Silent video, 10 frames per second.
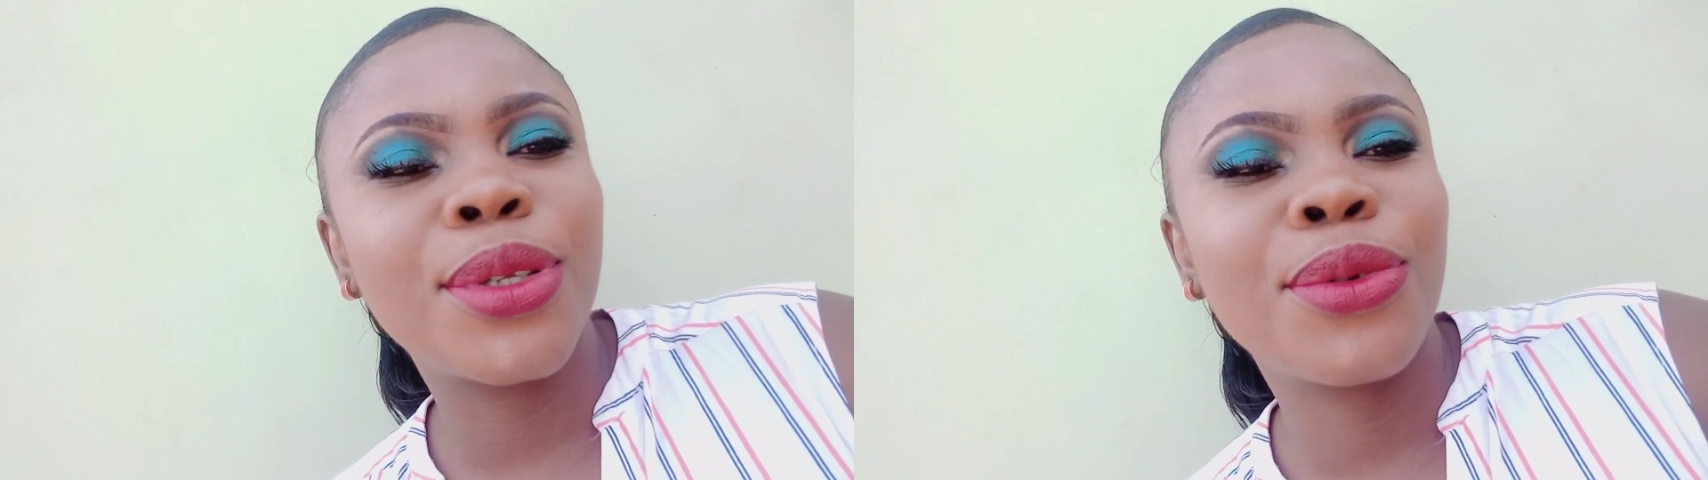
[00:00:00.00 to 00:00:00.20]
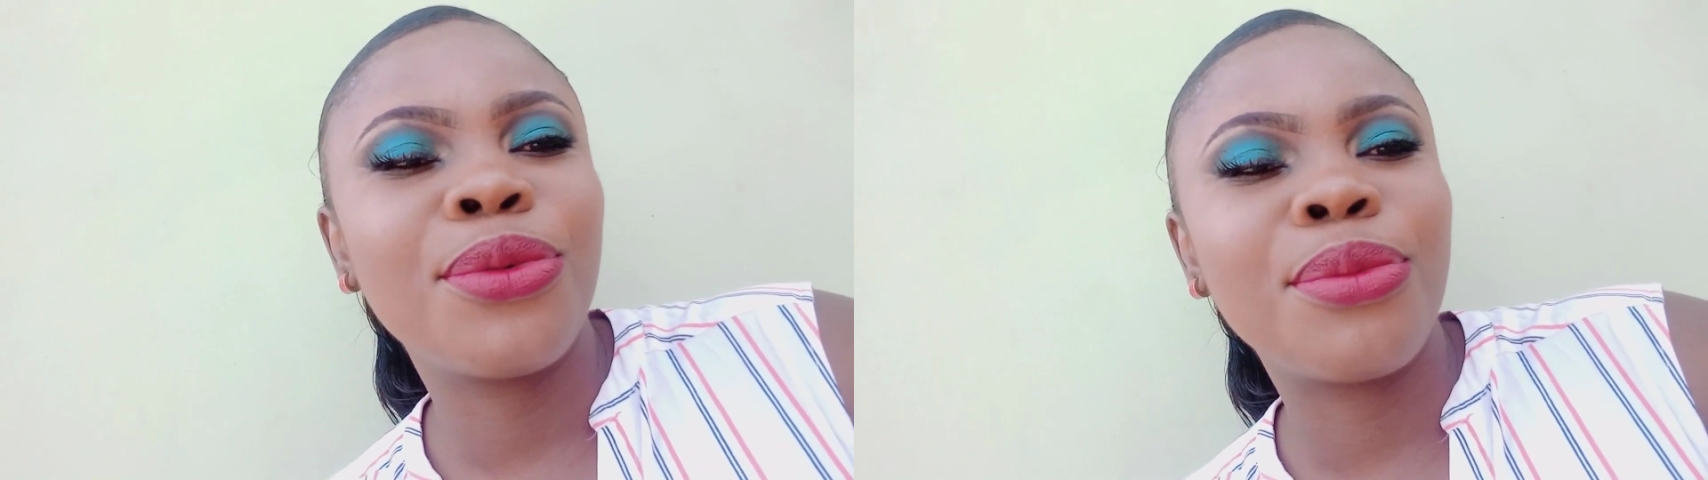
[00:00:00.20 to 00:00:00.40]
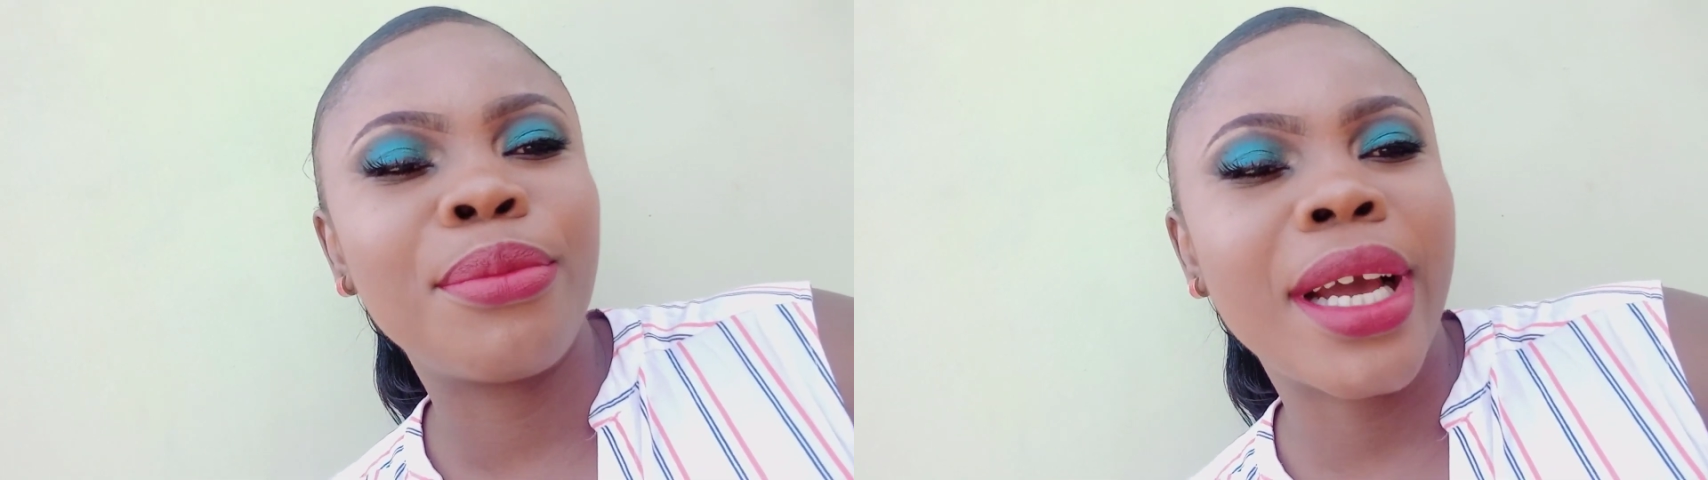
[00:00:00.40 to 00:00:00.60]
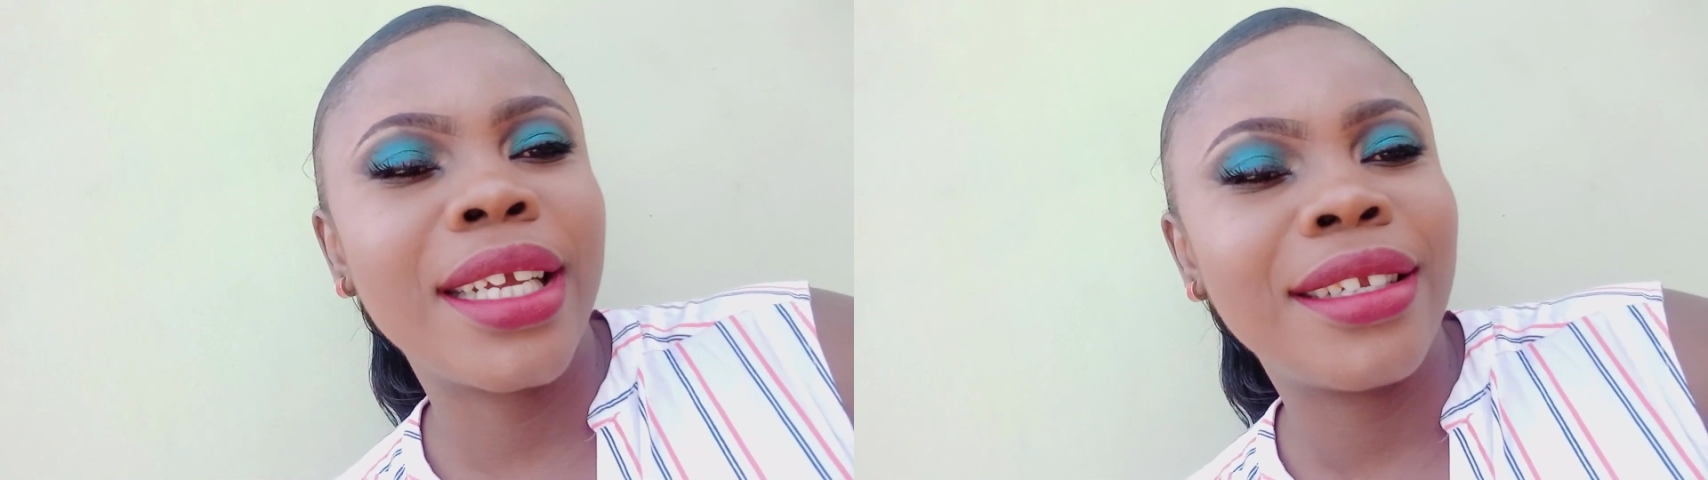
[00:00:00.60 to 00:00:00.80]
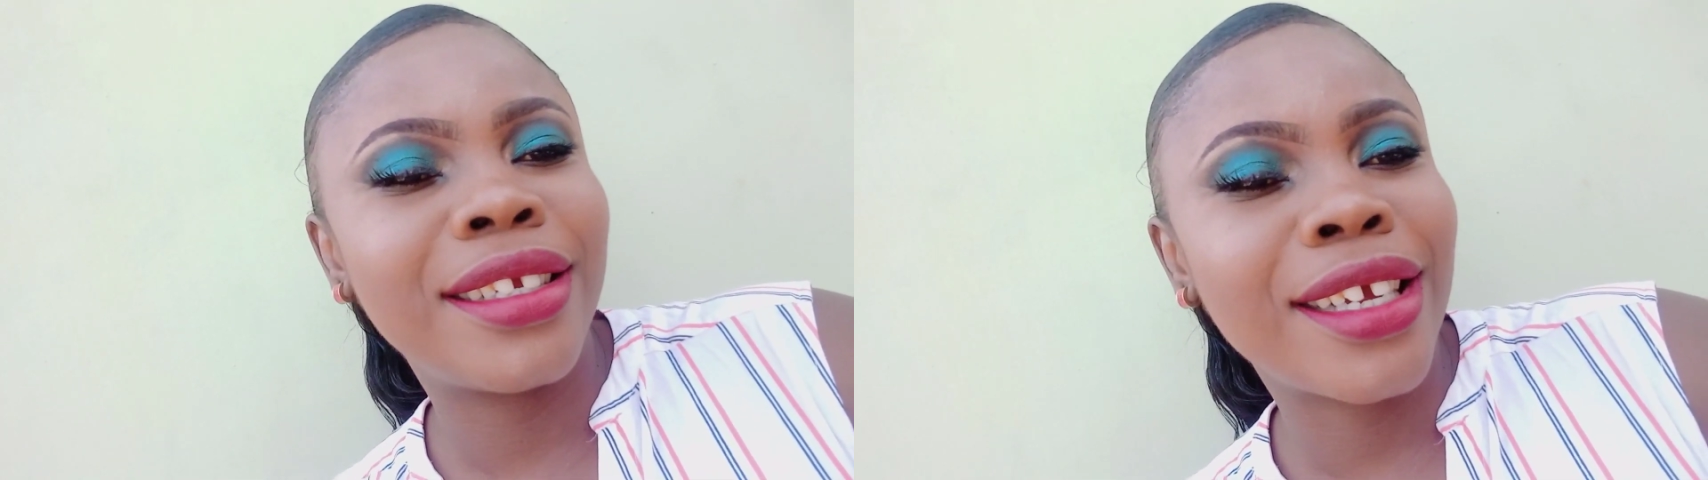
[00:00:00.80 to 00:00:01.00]
to
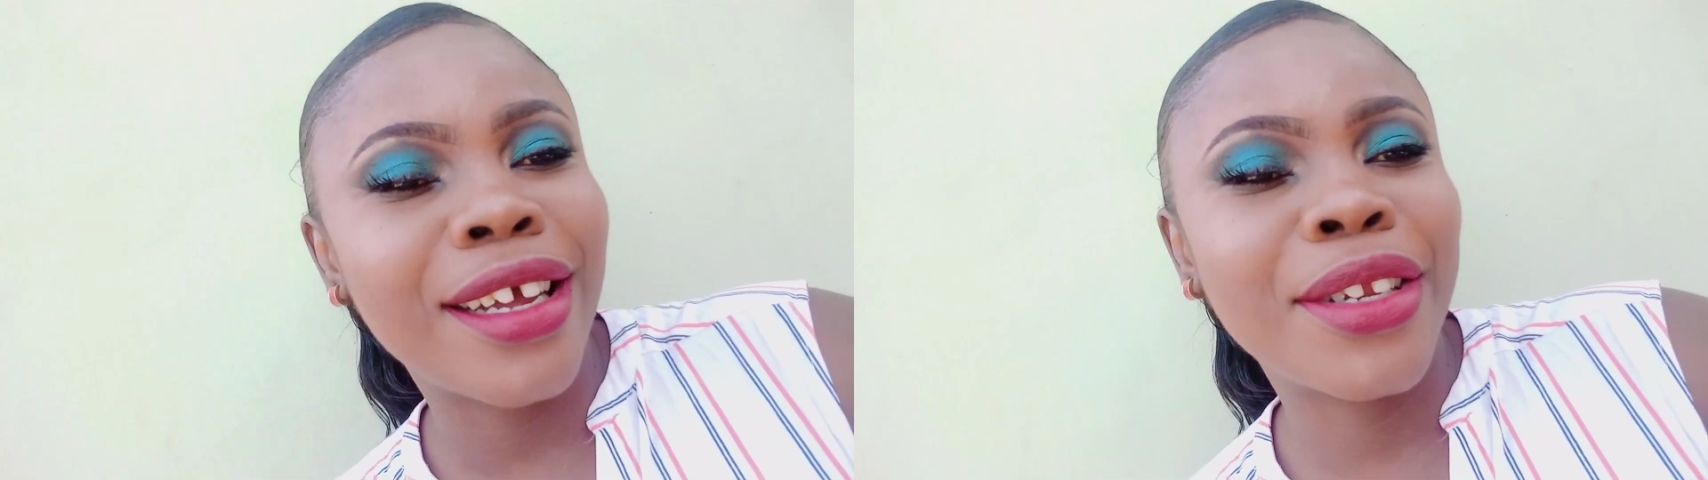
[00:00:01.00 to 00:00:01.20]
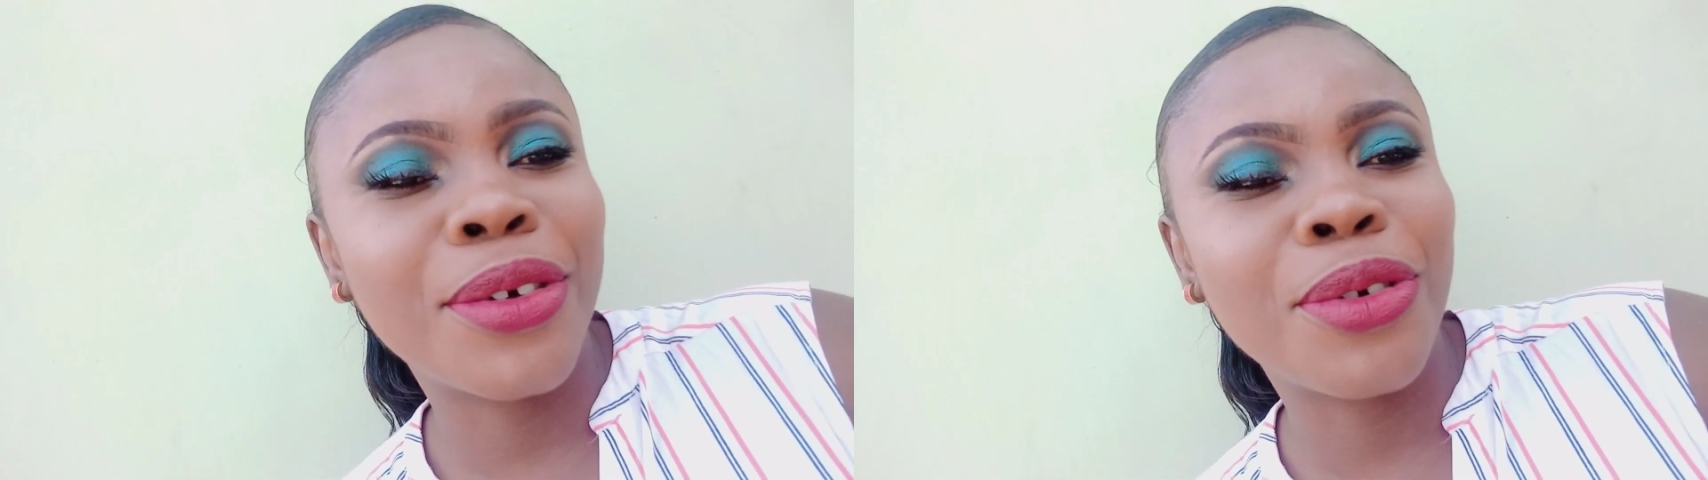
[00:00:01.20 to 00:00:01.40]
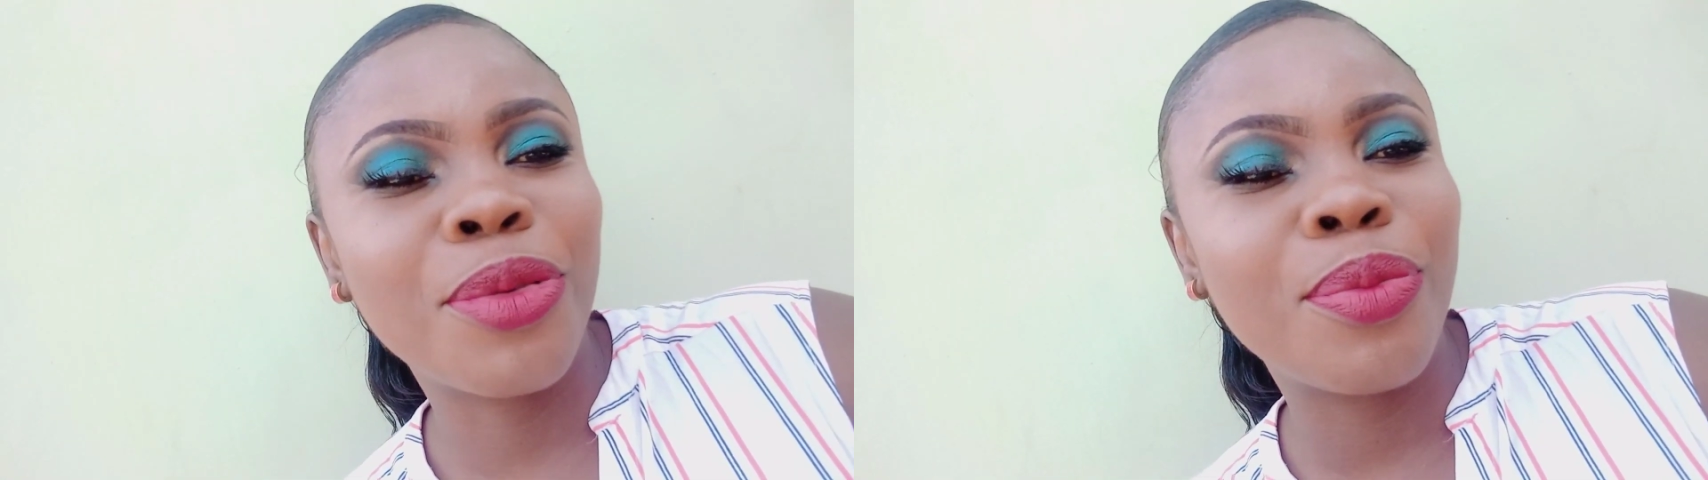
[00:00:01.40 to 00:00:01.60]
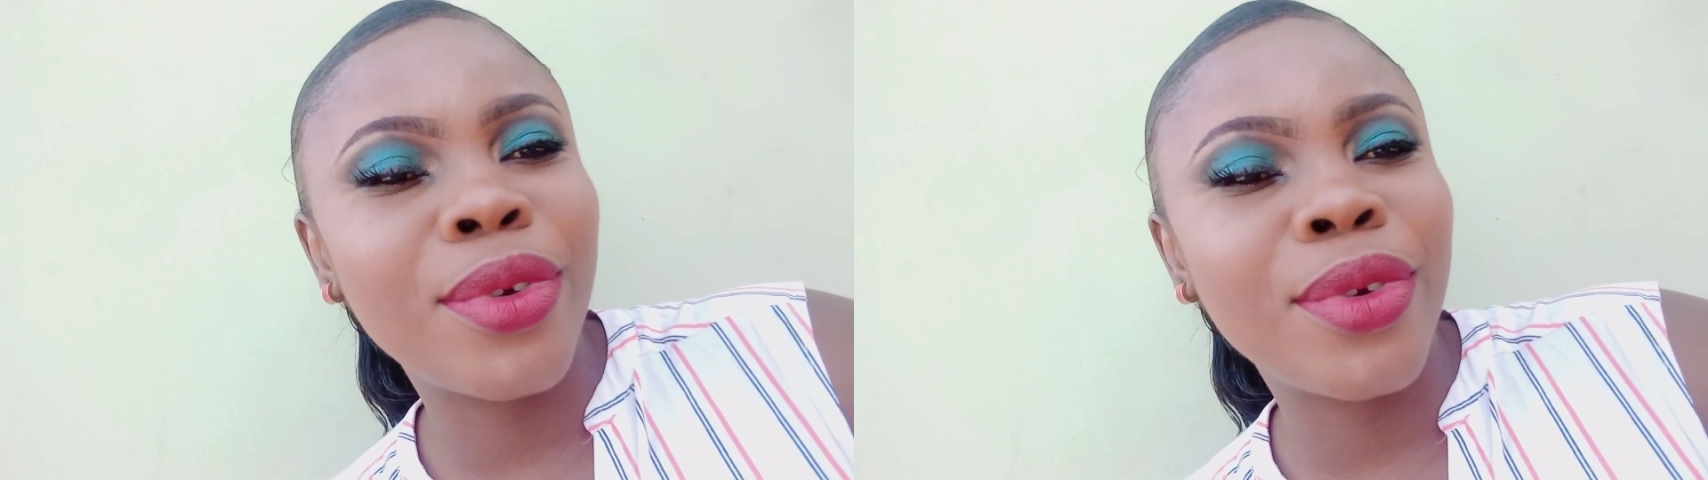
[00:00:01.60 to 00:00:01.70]
my channel.